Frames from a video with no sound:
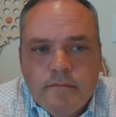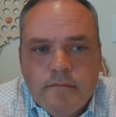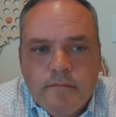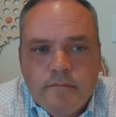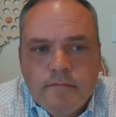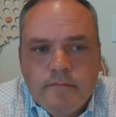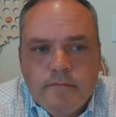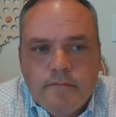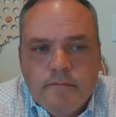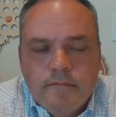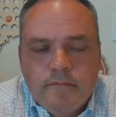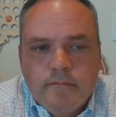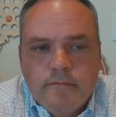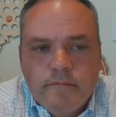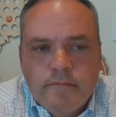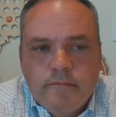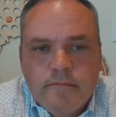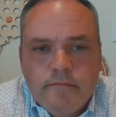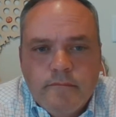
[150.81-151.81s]

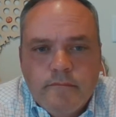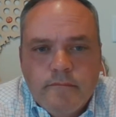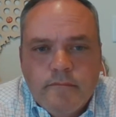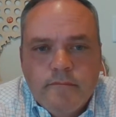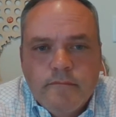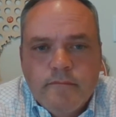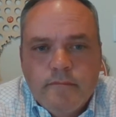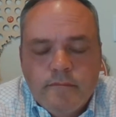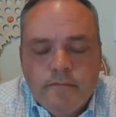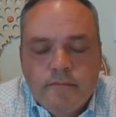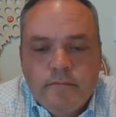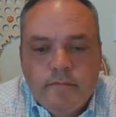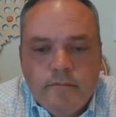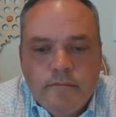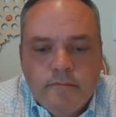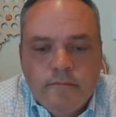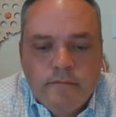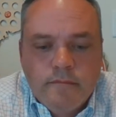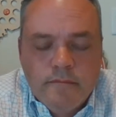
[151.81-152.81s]

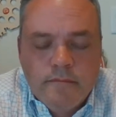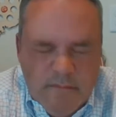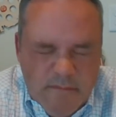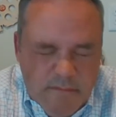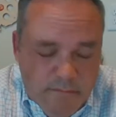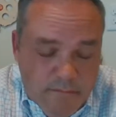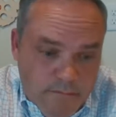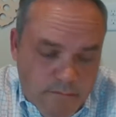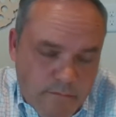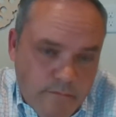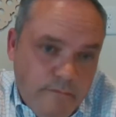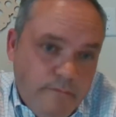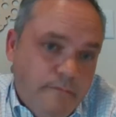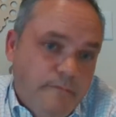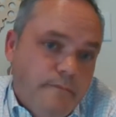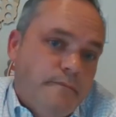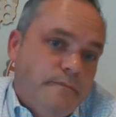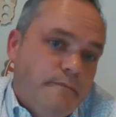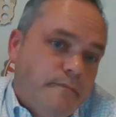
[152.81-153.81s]

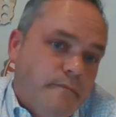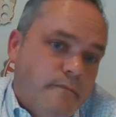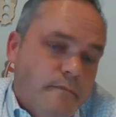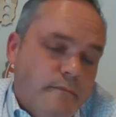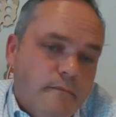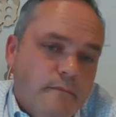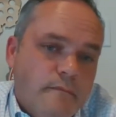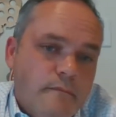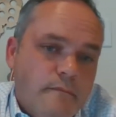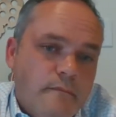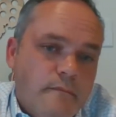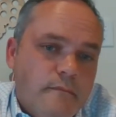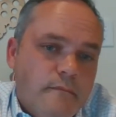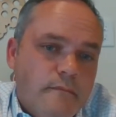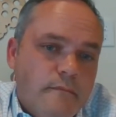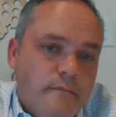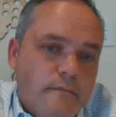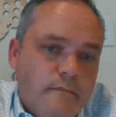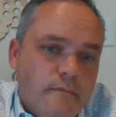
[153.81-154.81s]

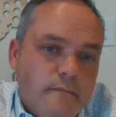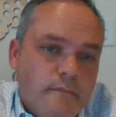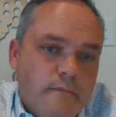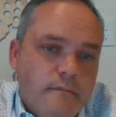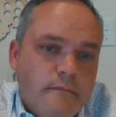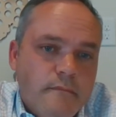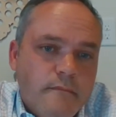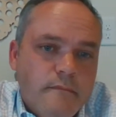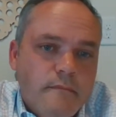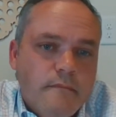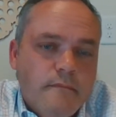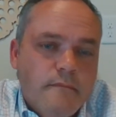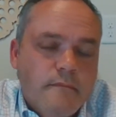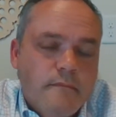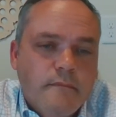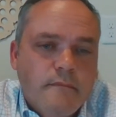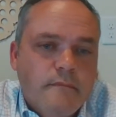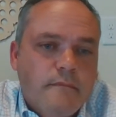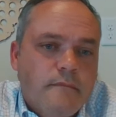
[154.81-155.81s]

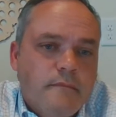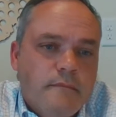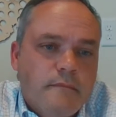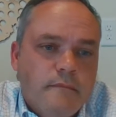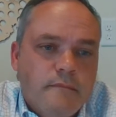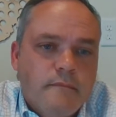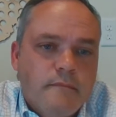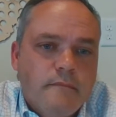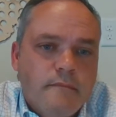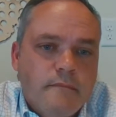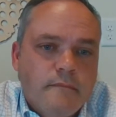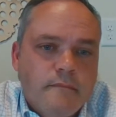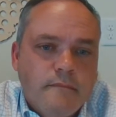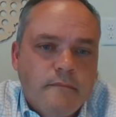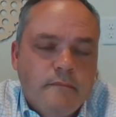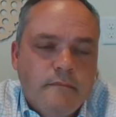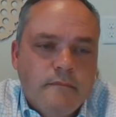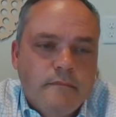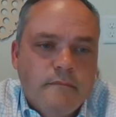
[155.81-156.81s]

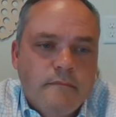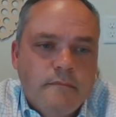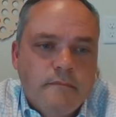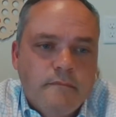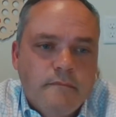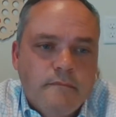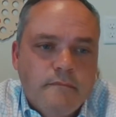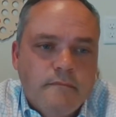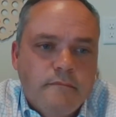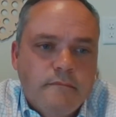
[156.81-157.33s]
This person isn't speaking.